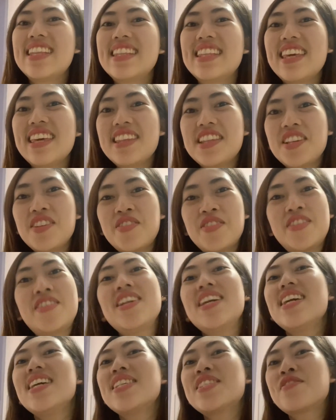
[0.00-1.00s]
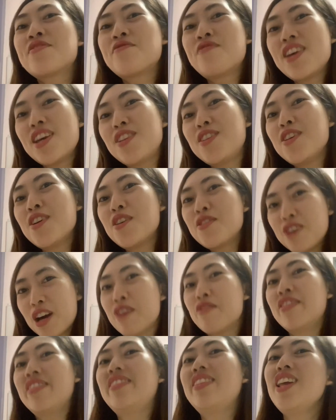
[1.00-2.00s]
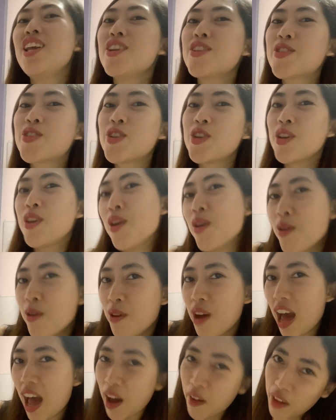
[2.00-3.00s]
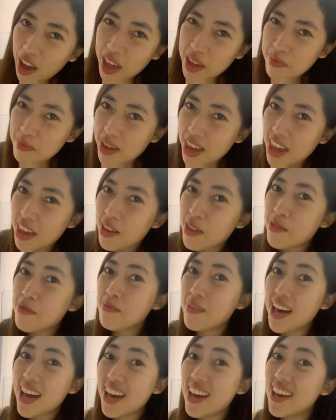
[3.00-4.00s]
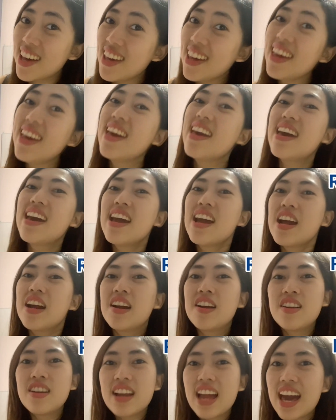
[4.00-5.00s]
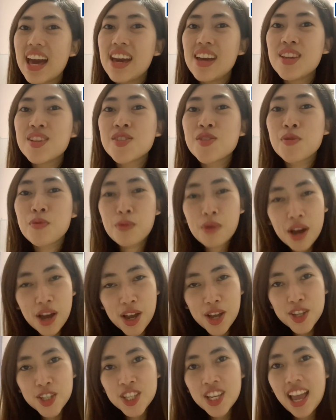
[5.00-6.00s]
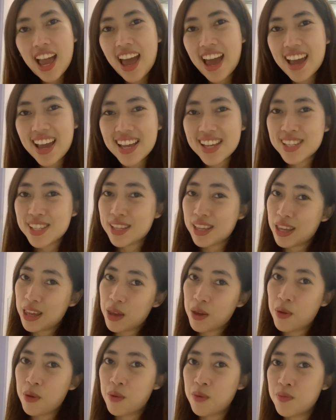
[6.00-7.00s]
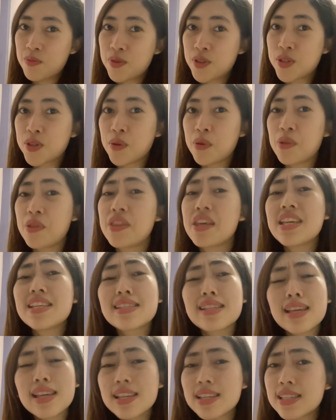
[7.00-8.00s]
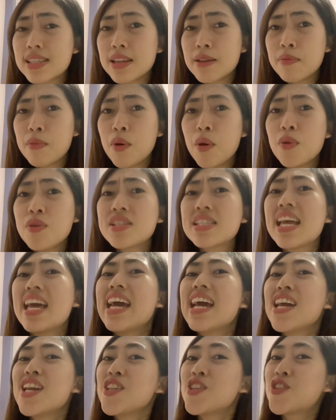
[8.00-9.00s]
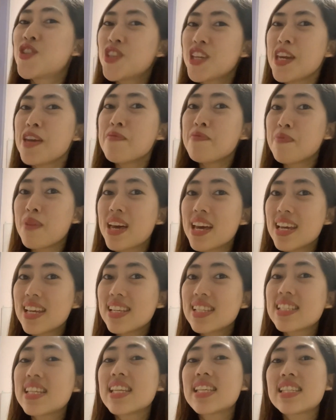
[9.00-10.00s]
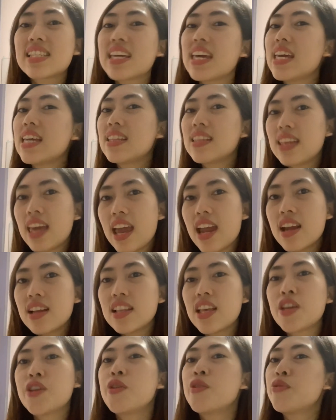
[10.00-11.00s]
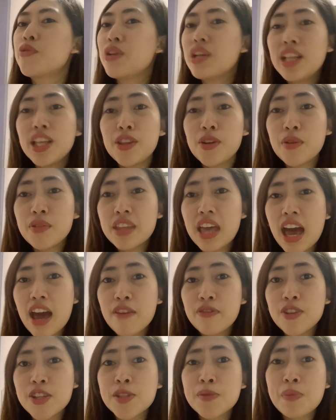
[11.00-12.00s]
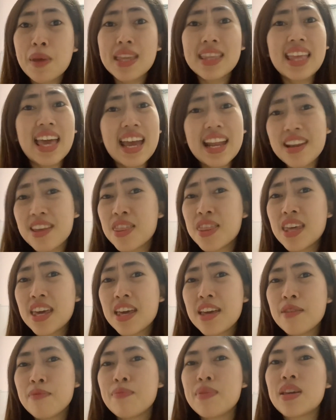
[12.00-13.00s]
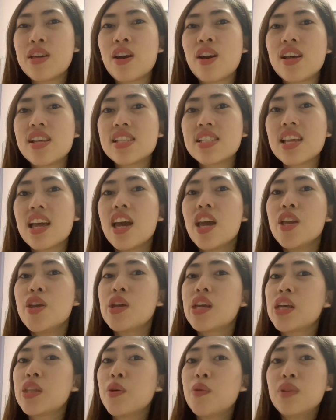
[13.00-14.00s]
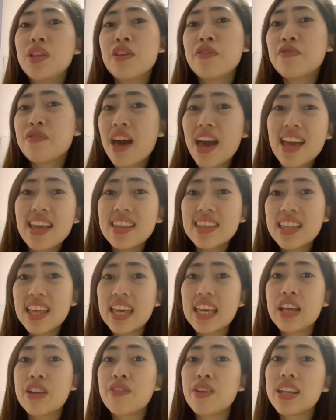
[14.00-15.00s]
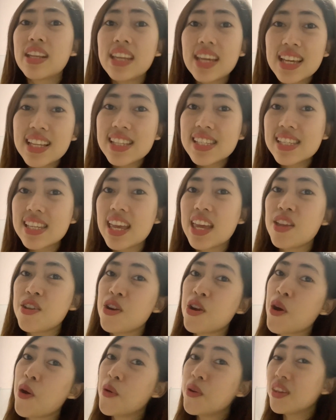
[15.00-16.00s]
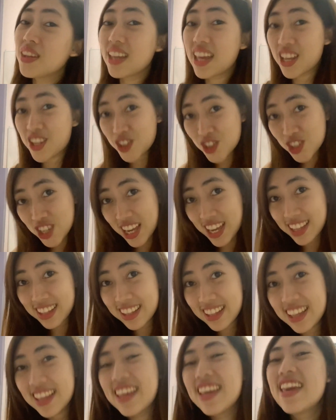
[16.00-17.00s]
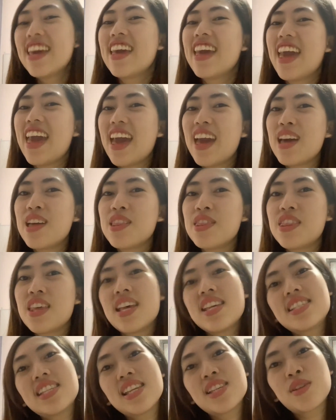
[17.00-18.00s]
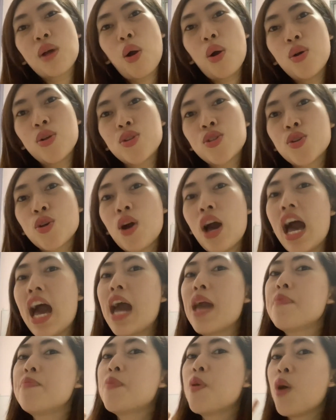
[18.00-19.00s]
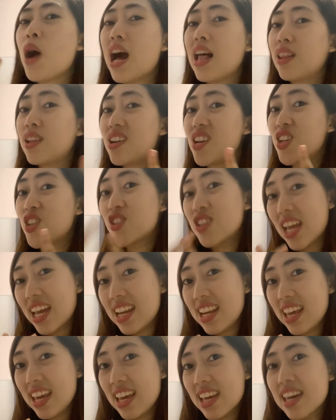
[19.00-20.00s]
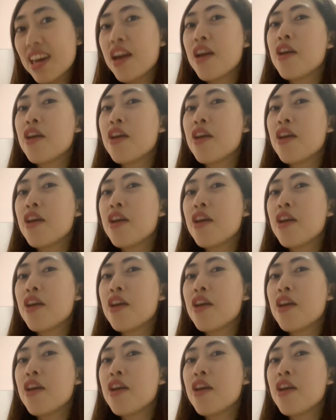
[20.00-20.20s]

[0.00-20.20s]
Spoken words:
in this video, I will teach you how I make my rice wash ice cubes. So this is the most cheapest skincare. Like, you really don't have to spend anything because you can only find the ingredients in your own kitchen. And this is also hypoallergenic,